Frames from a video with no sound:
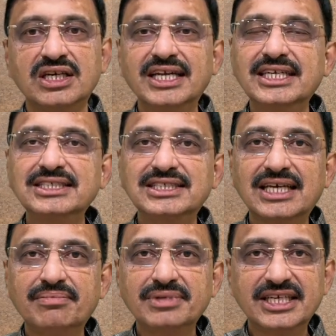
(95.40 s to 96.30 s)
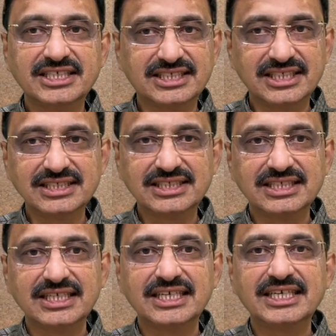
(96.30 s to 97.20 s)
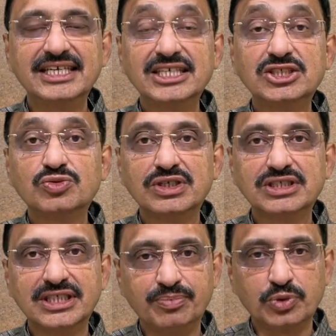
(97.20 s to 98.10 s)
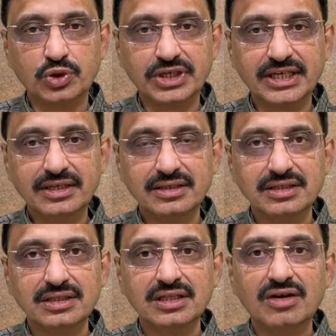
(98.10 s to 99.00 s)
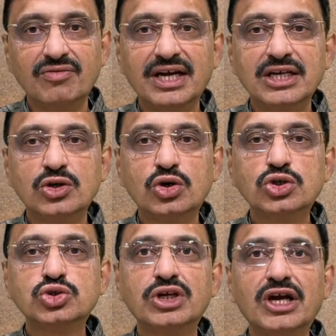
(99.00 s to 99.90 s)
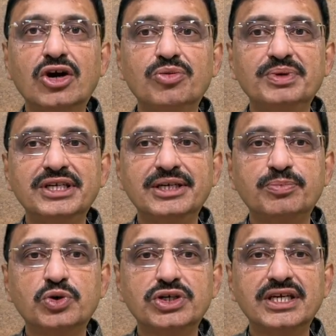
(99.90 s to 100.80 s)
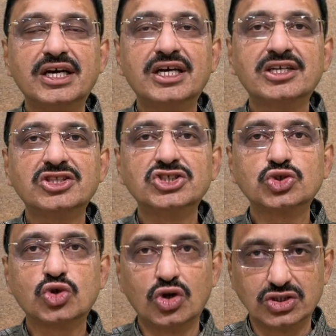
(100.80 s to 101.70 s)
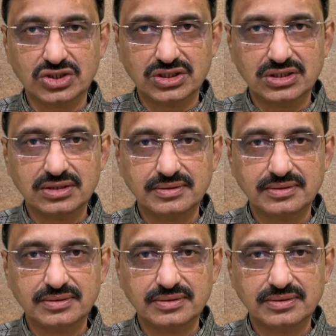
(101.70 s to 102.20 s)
In some cases, yes was reported, while no should have been reported under this clause.